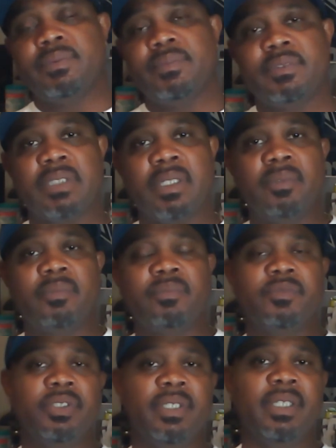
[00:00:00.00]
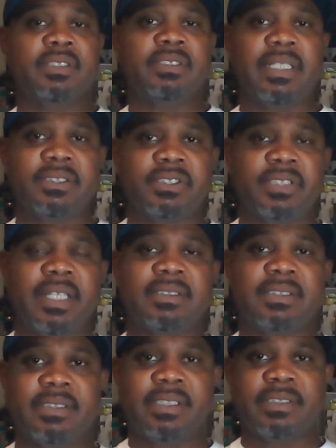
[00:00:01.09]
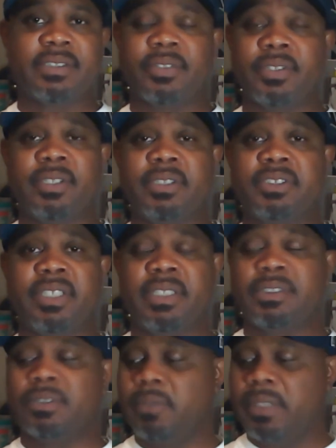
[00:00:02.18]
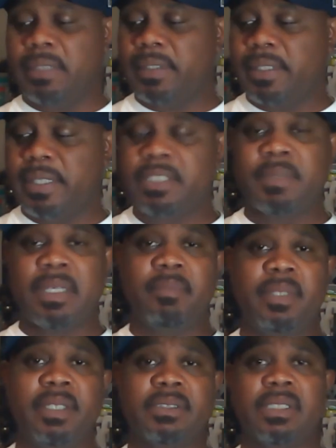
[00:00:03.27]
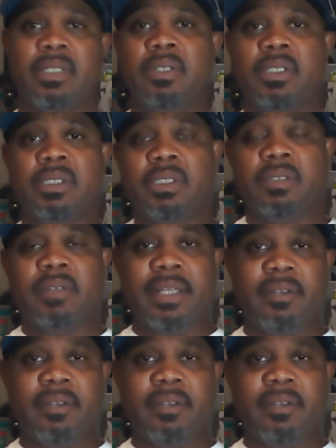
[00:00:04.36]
So you're getting a second chance at this, a third chance, or whatever the case may be. So Randy